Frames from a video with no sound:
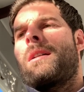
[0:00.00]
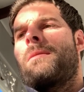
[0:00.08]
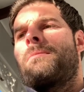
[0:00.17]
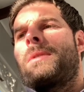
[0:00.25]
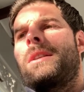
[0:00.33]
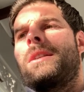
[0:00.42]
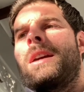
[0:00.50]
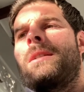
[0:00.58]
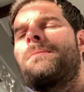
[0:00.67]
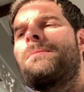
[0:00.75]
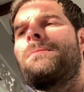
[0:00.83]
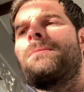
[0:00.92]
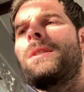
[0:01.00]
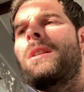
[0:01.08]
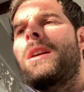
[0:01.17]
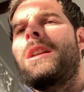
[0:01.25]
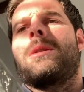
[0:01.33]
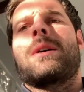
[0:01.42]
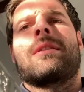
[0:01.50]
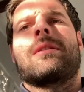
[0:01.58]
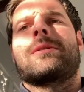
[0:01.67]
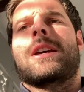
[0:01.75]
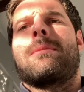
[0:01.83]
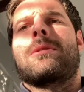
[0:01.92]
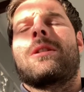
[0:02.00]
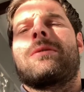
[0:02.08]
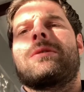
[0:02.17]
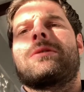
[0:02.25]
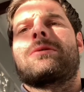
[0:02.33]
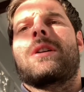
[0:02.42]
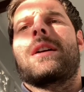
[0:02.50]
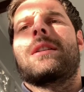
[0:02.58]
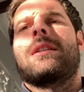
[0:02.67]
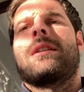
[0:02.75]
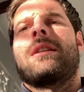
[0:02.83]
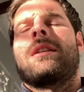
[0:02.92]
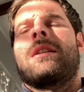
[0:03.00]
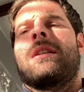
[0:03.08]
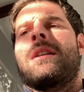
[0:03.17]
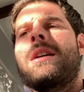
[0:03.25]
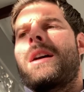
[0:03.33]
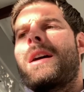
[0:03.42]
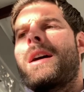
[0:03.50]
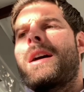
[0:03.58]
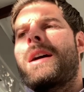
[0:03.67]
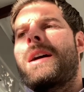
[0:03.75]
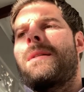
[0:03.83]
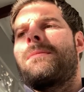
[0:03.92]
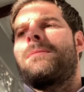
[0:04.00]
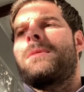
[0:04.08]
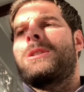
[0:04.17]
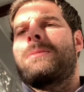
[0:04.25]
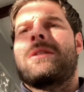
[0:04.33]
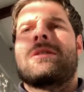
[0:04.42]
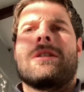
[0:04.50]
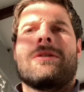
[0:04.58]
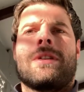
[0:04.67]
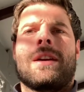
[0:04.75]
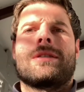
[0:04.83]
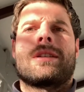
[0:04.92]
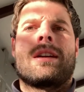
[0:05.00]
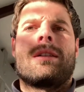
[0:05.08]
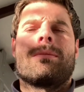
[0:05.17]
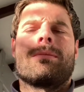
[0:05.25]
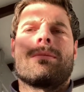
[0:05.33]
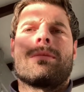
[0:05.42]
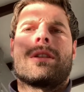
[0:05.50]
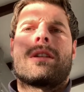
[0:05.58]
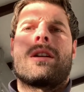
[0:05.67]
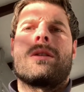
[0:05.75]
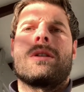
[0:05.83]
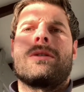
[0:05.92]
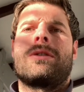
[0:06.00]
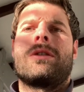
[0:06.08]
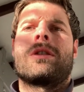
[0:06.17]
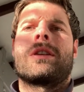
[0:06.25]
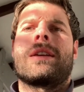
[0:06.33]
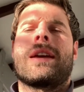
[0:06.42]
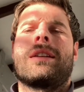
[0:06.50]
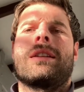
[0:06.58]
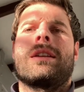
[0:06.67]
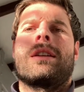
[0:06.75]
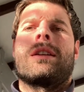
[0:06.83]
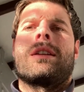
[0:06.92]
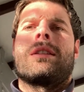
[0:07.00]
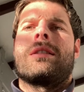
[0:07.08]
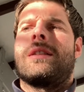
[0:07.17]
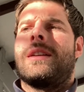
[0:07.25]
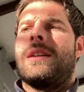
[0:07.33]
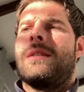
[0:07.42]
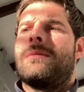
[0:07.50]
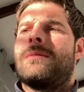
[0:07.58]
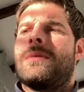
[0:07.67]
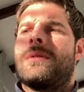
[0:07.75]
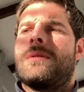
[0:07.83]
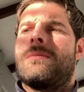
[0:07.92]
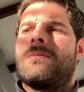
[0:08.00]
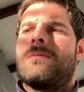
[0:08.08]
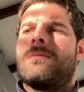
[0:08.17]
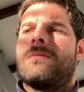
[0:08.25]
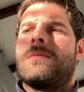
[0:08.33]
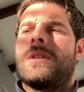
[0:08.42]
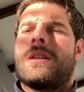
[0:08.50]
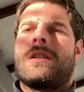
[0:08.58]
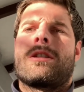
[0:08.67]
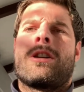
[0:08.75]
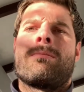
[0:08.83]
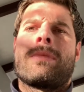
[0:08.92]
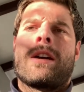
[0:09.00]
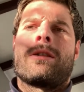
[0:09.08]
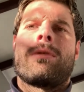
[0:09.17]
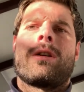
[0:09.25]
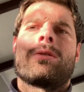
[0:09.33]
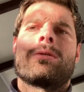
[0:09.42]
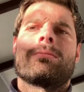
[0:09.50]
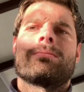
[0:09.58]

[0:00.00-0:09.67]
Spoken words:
But yeah, you know, anyone that's coming off this drug, especially Effexor, you know, if you can get the, you know, the compounded bottle,